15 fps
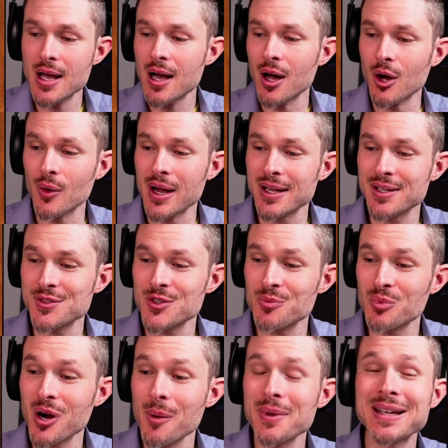all right, because you're
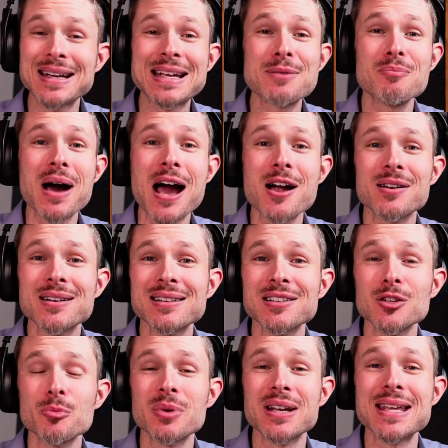probably going to get mired in a
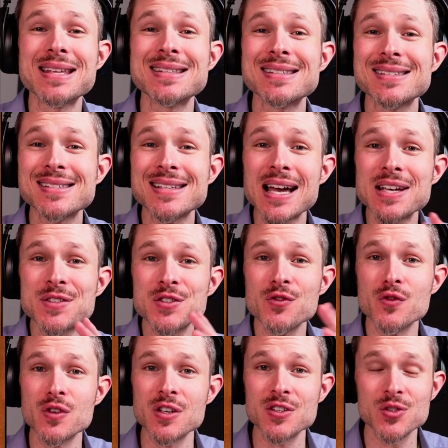little bit of
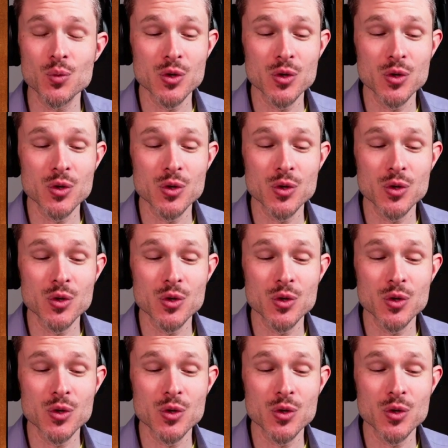indecisiveness